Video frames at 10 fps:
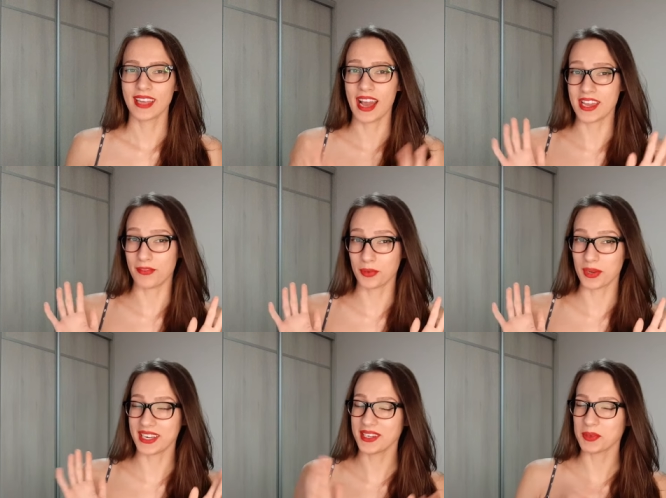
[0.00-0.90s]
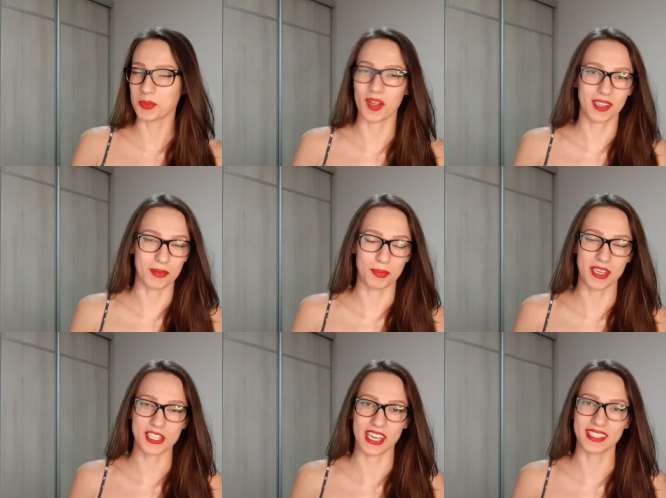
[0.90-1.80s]
Hi everyone, welcome to
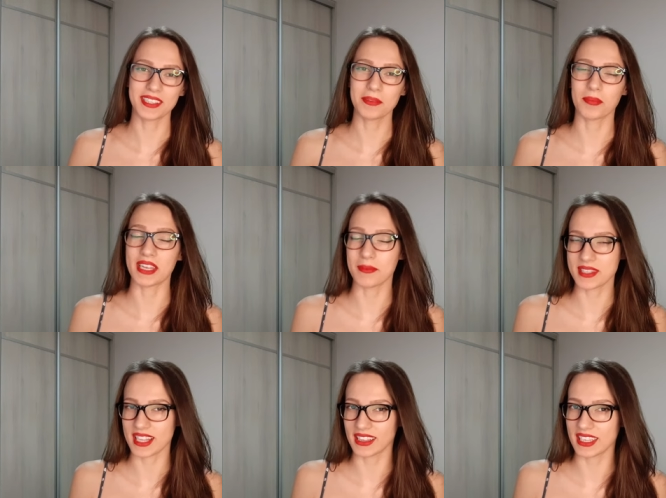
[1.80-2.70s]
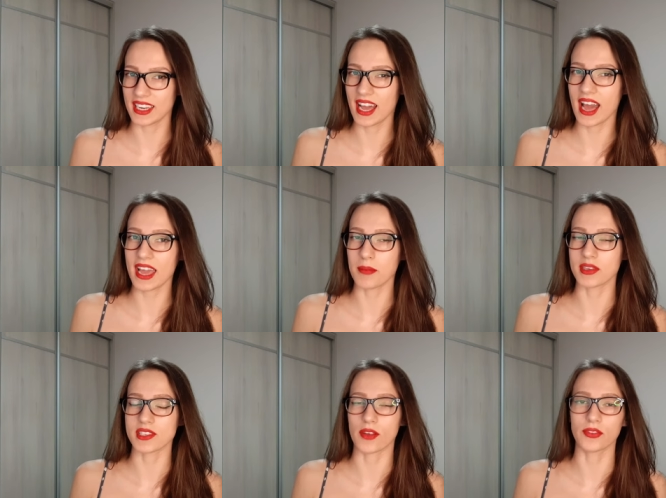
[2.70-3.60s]
my channel. My name is Saldina, I am
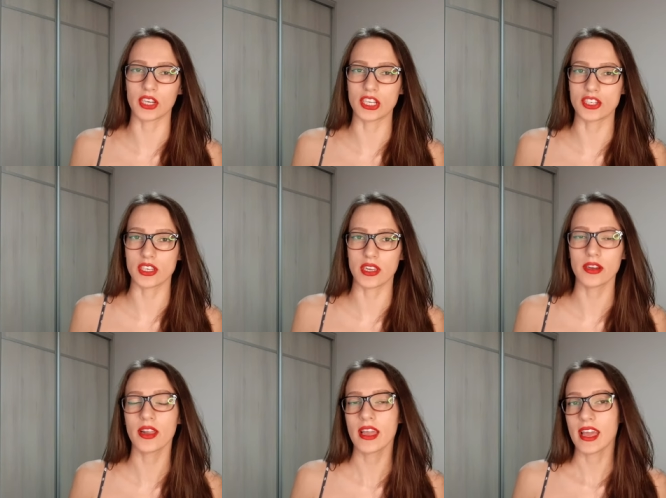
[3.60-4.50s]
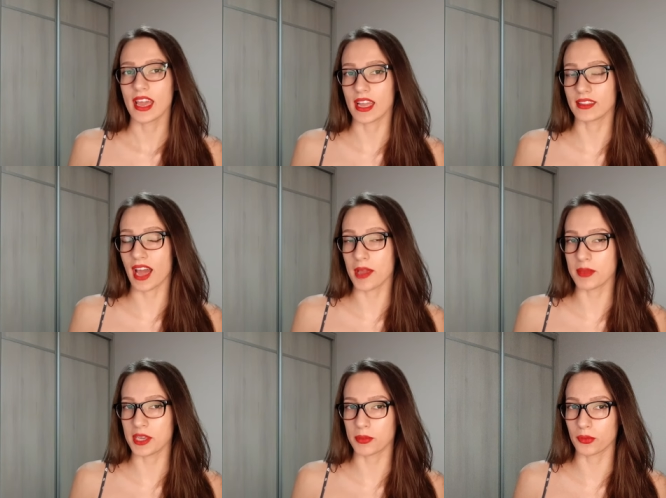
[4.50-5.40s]
a software engineer and I
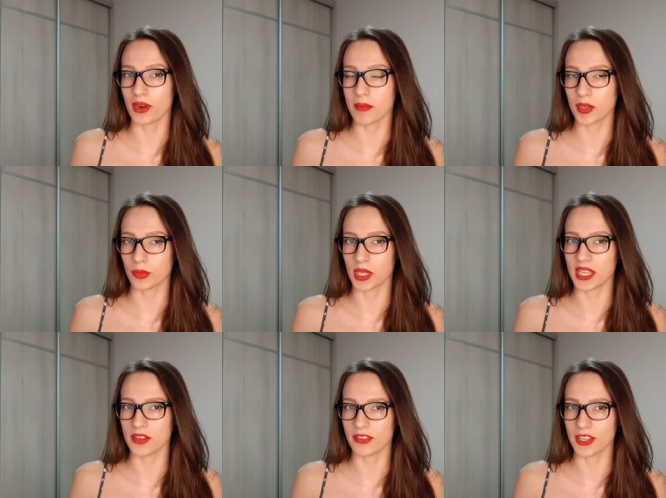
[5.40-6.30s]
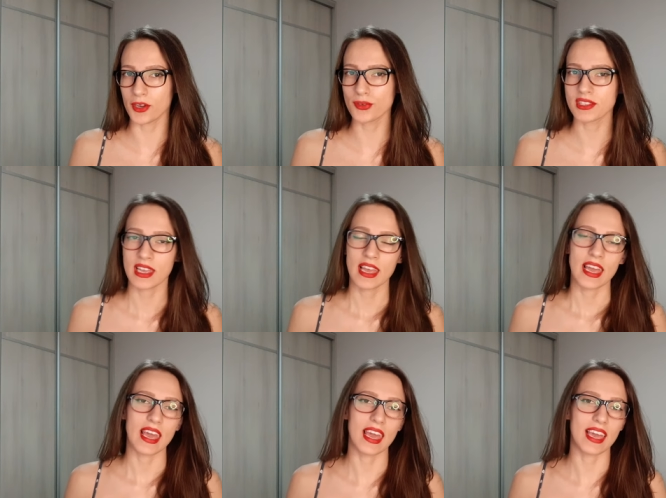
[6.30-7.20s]
make programming related videos.
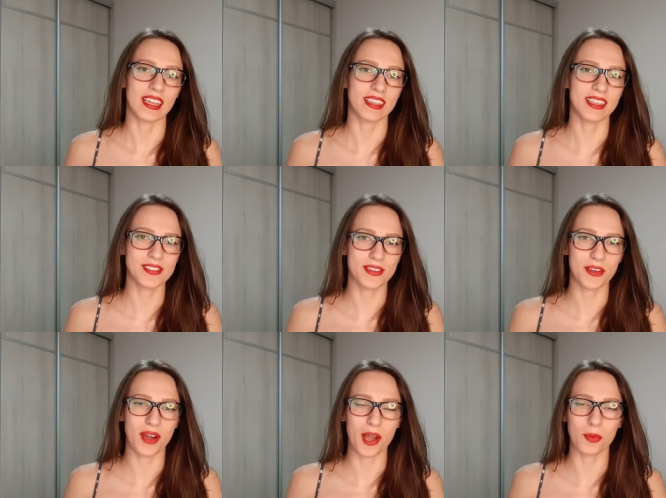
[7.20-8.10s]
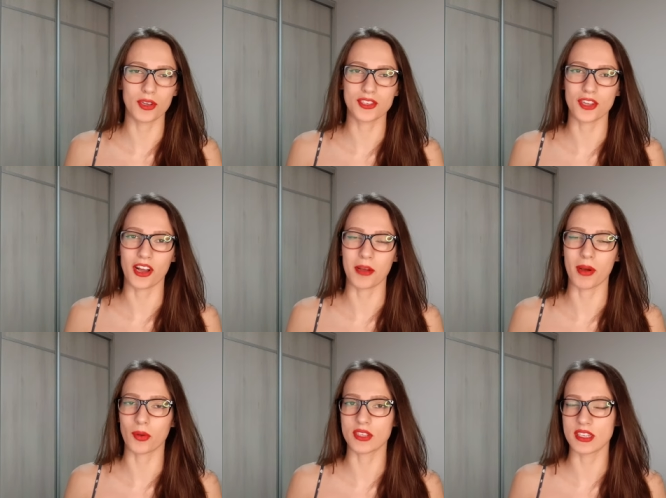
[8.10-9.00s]
And in this video I want to talk
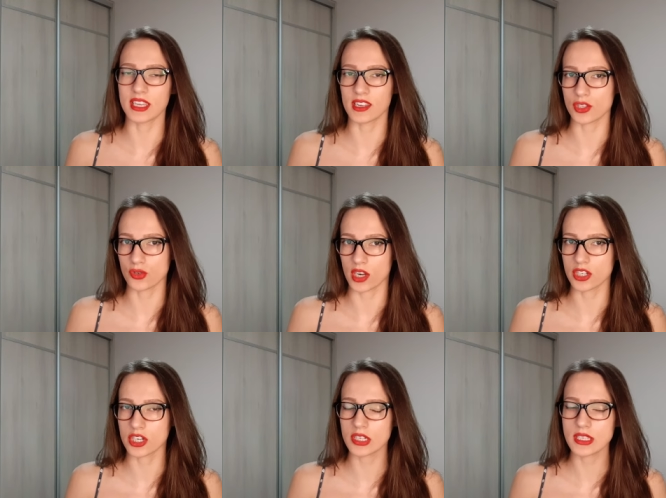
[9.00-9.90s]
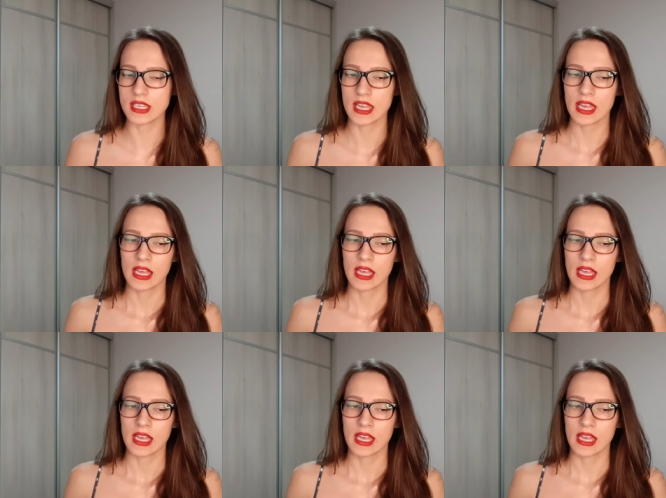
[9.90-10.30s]
about data structures.